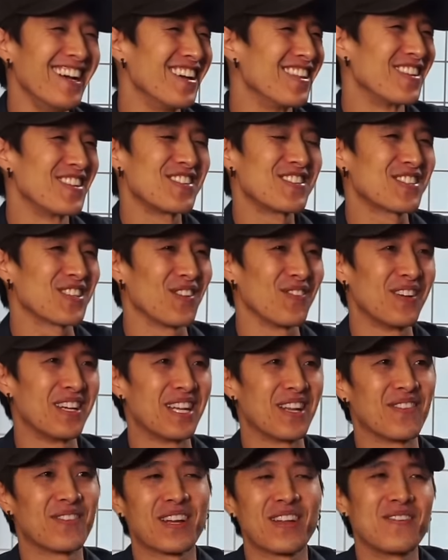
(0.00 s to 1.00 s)
there's so
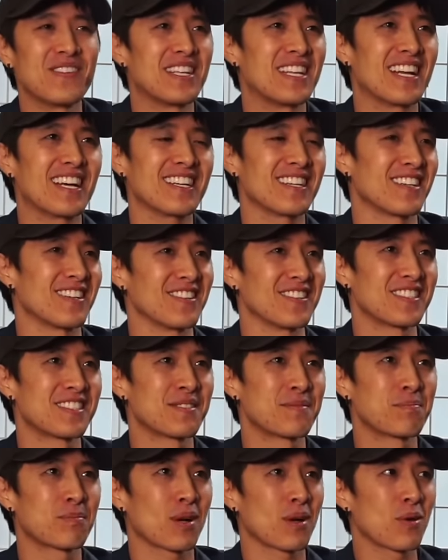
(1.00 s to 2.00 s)
many, but I mean, I don't know,
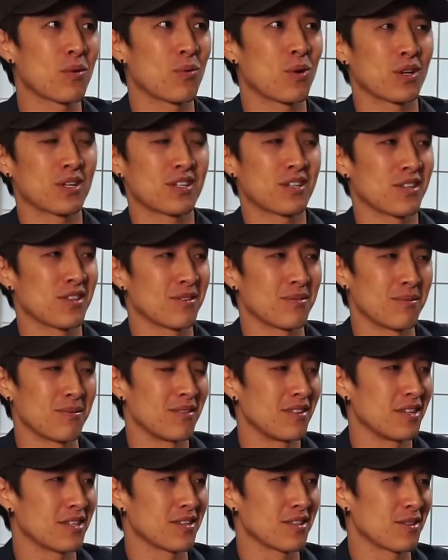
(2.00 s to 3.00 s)
it's probably water under
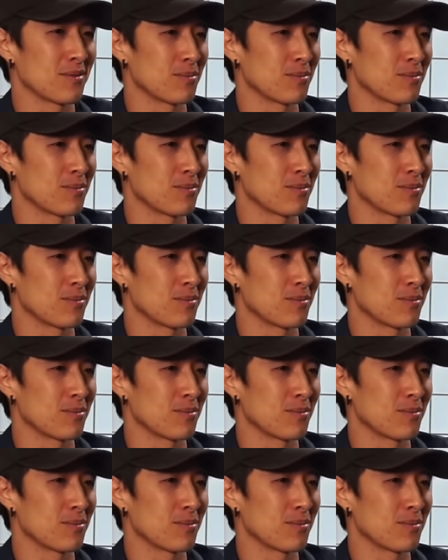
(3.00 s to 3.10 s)
under the